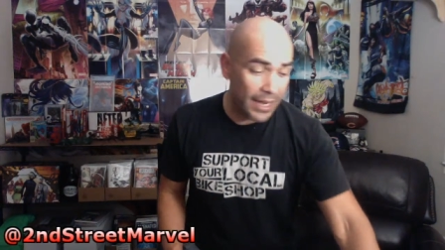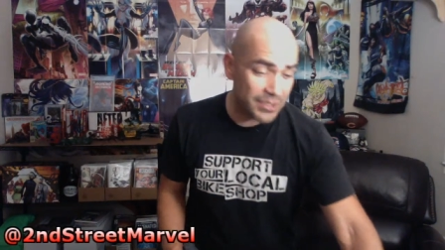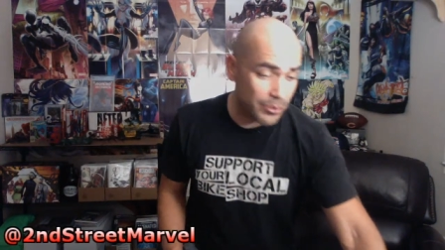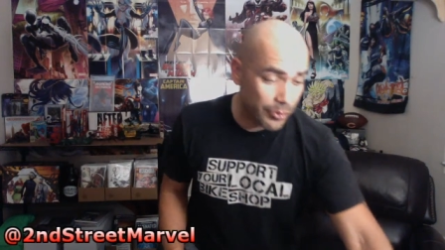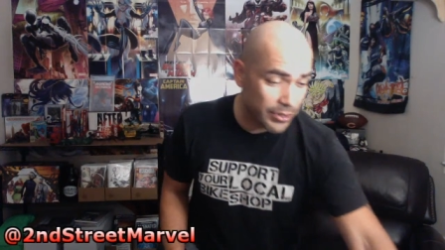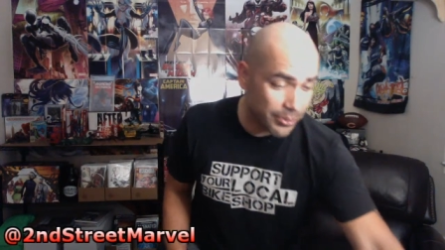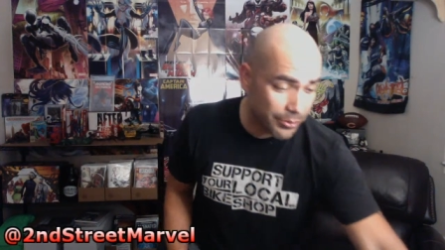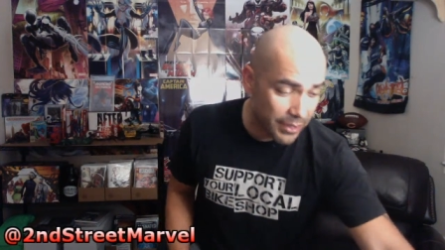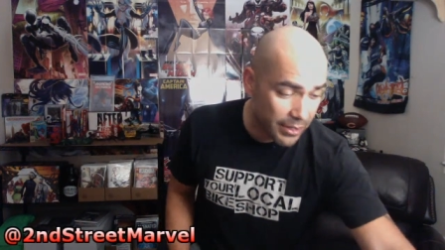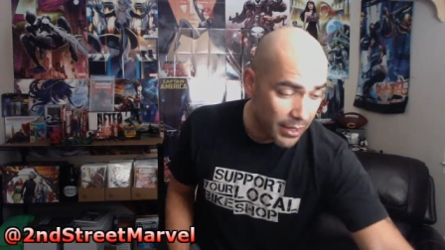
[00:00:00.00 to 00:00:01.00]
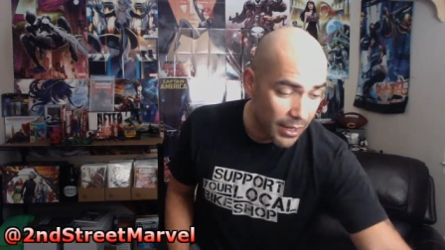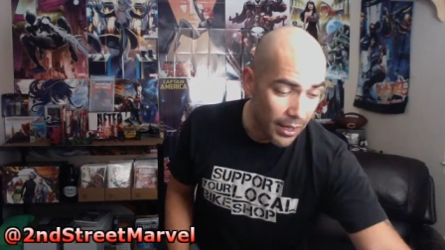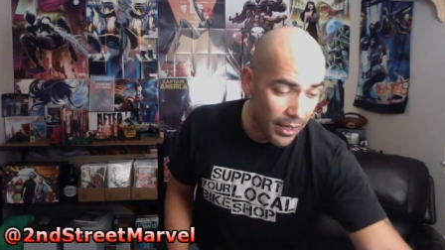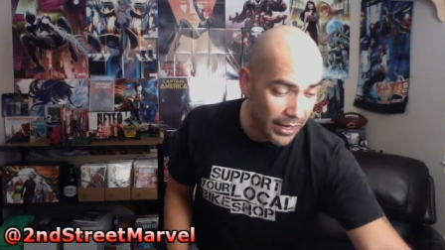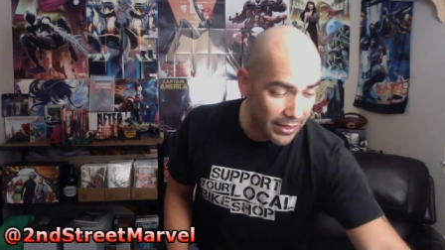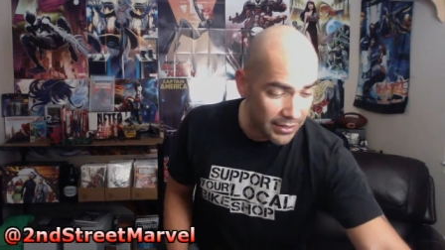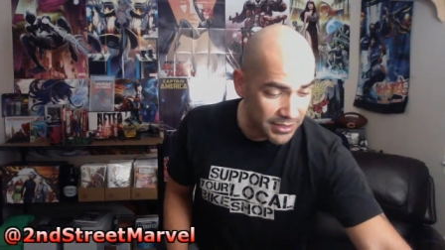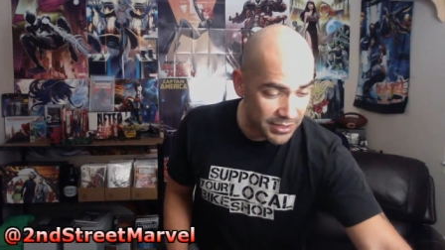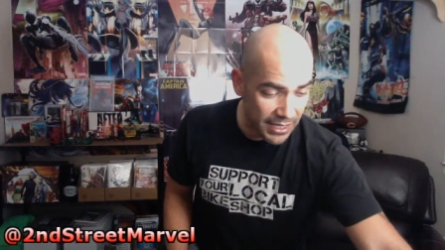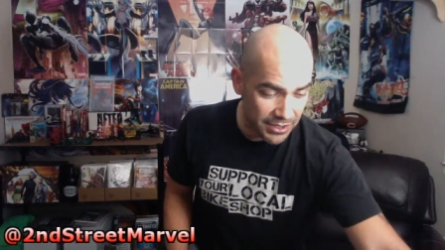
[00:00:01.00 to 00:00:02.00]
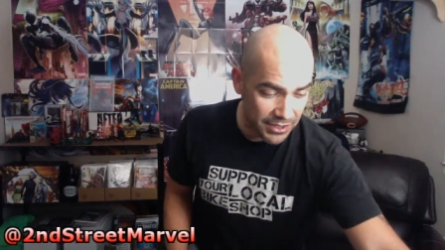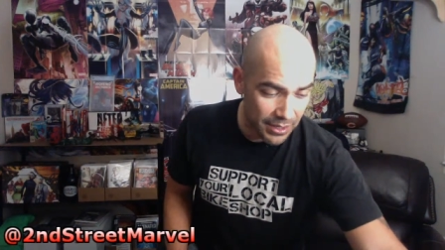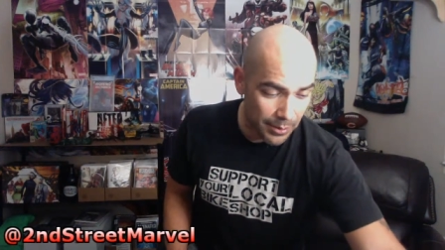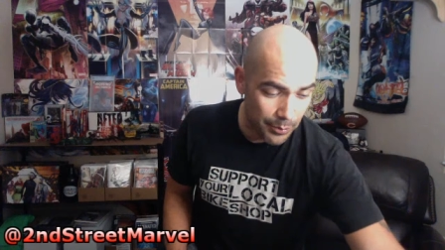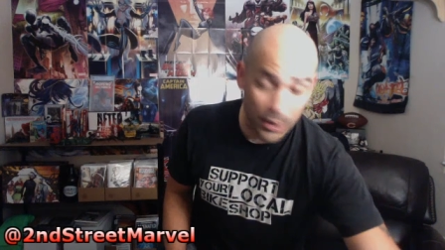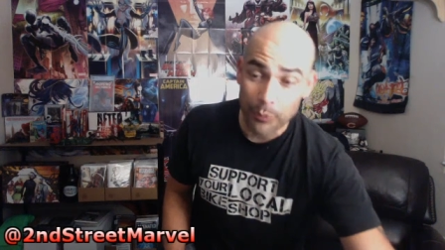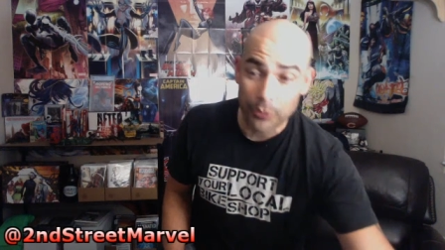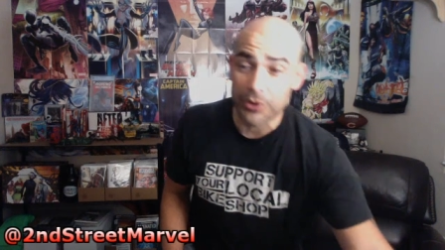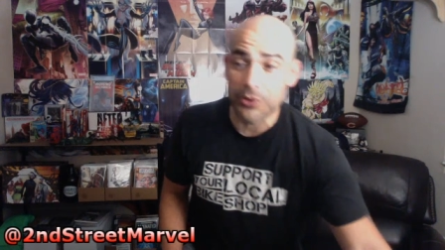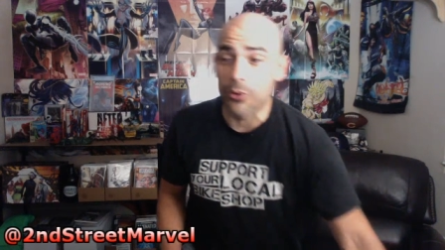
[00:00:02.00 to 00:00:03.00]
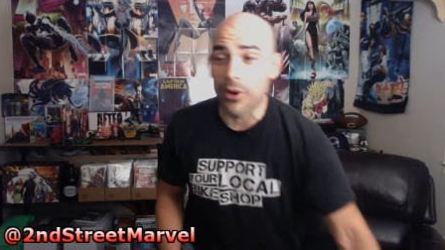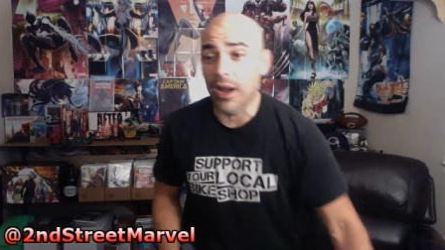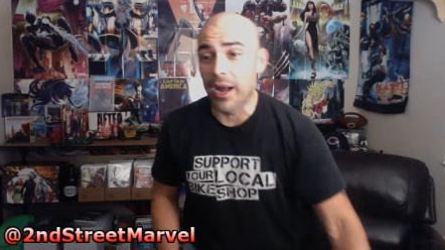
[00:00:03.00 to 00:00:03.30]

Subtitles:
really do think Angus is actually a pretty cool guy.